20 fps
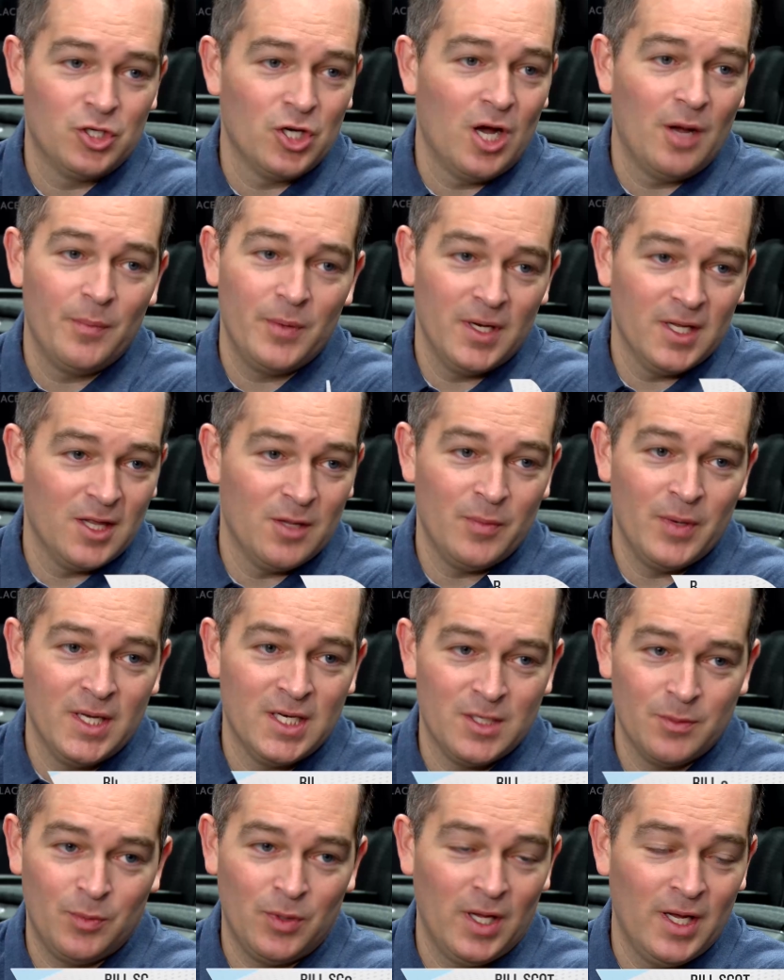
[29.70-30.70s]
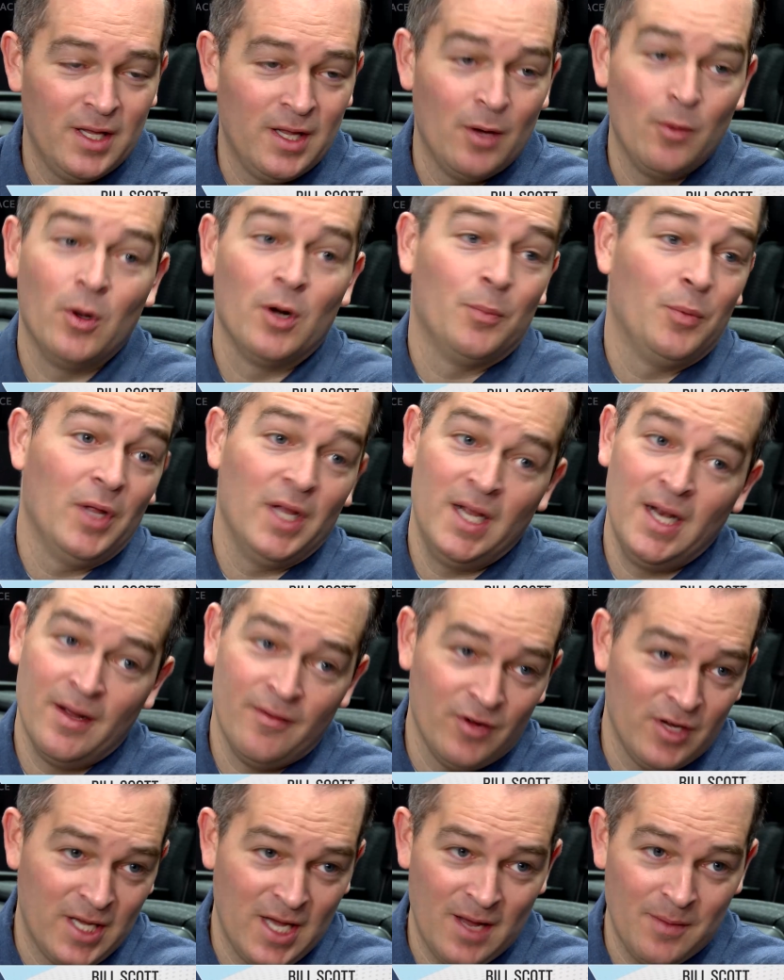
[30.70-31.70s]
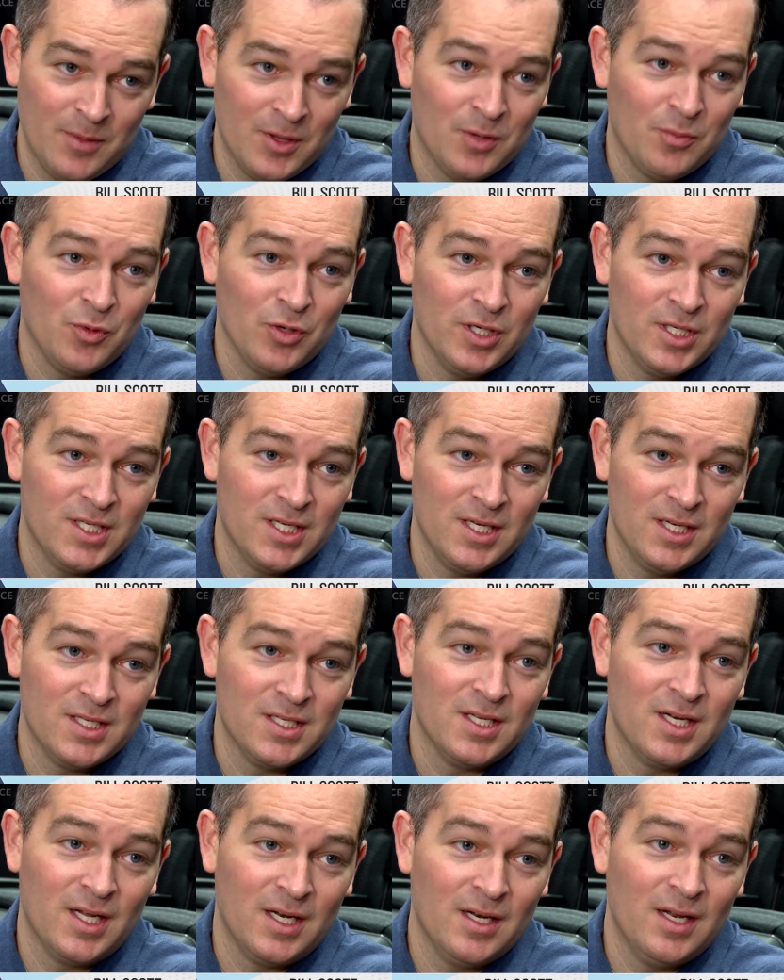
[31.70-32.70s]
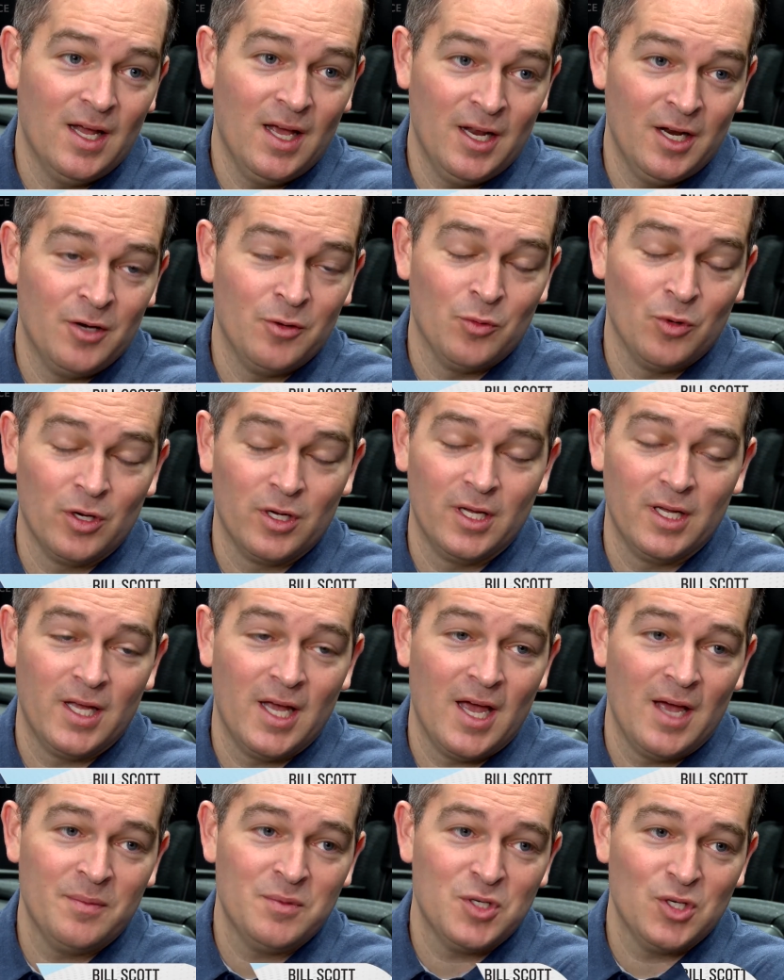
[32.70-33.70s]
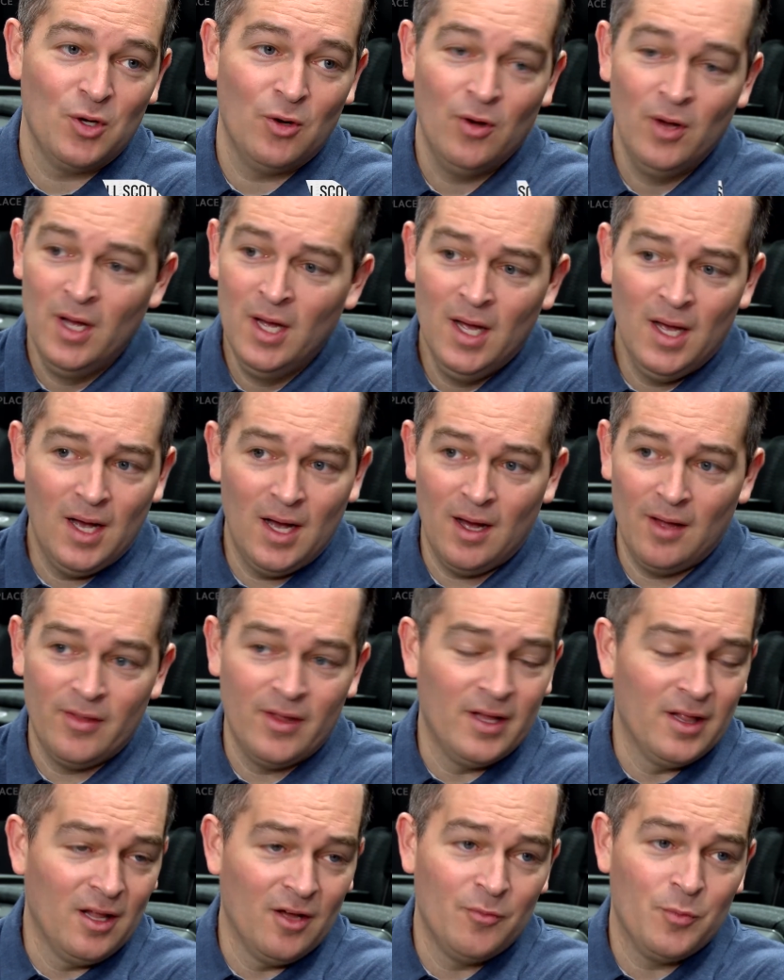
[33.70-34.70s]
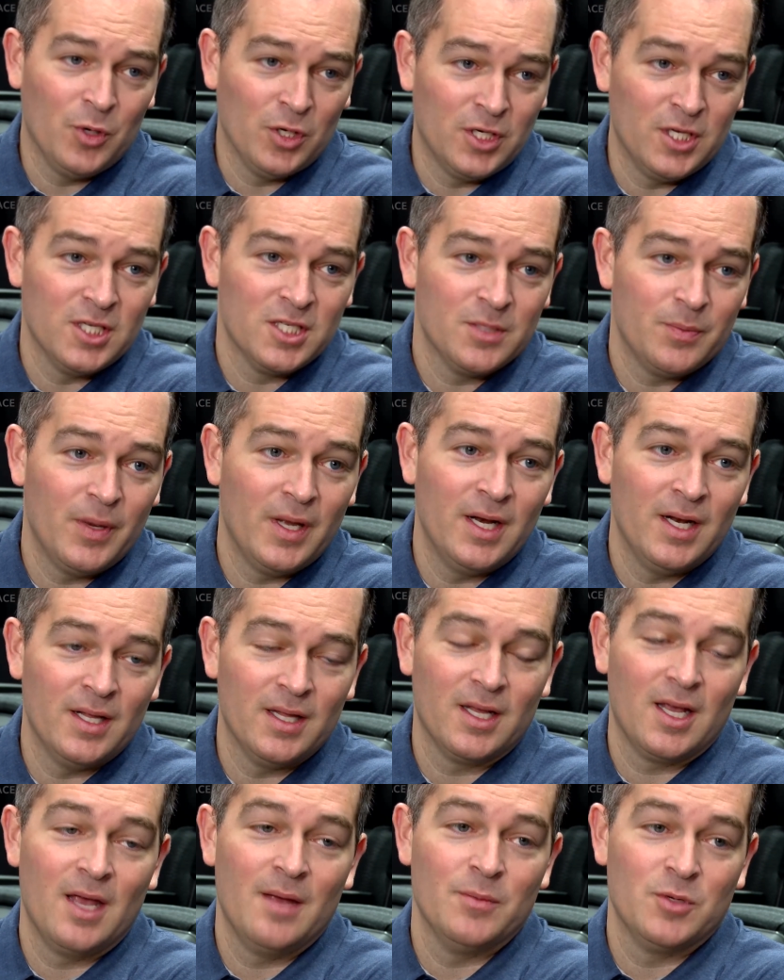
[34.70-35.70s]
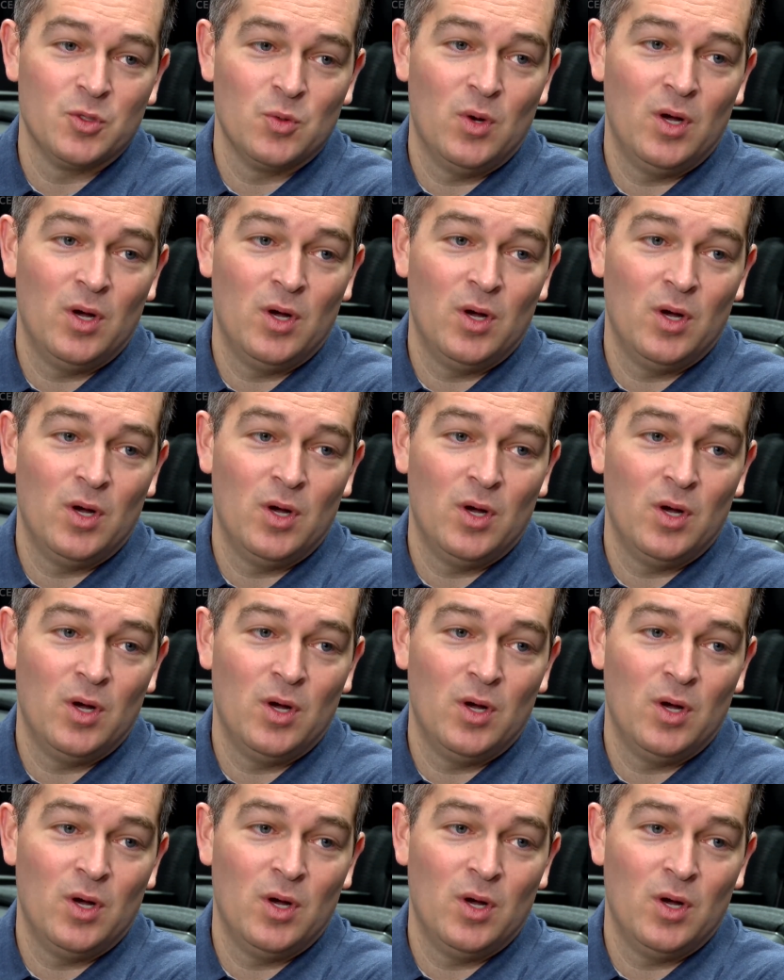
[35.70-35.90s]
chomping at the bit to play. They want to play in every game in the preseason and, and in rookie camp, so uh, they love participating in the game as